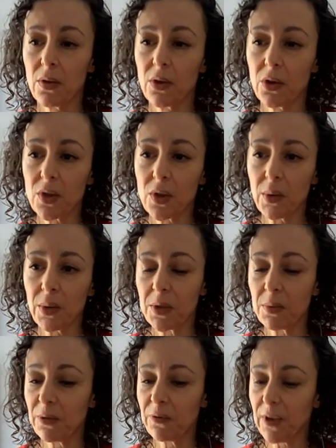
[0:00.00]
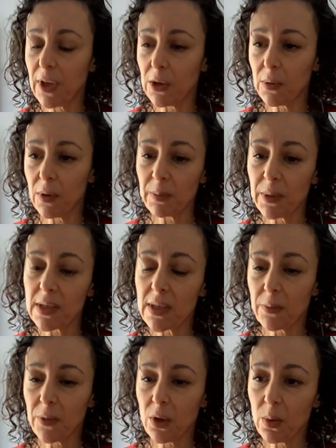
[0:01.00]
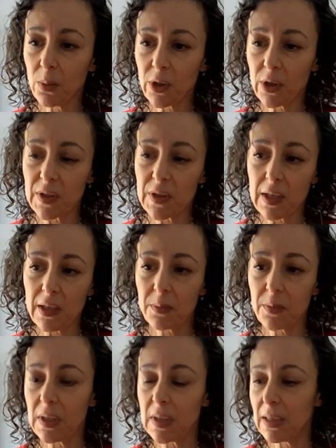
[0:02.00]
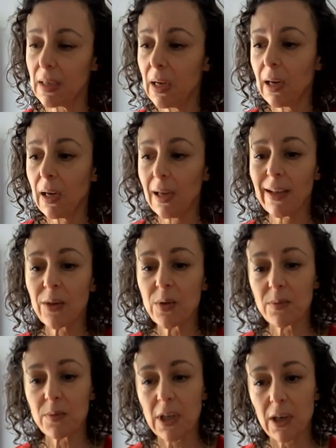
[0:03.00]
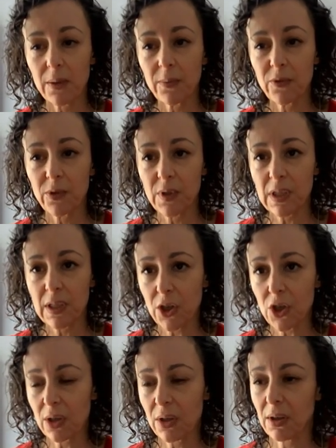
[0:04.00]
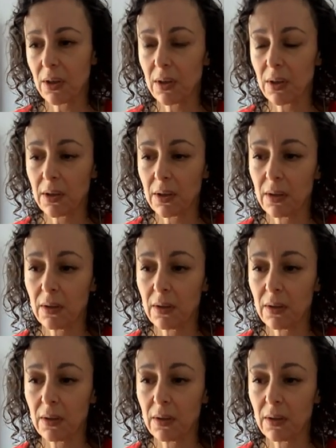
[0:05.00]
There's going to be follow up on some of the homework assignments, allow some time for discussion,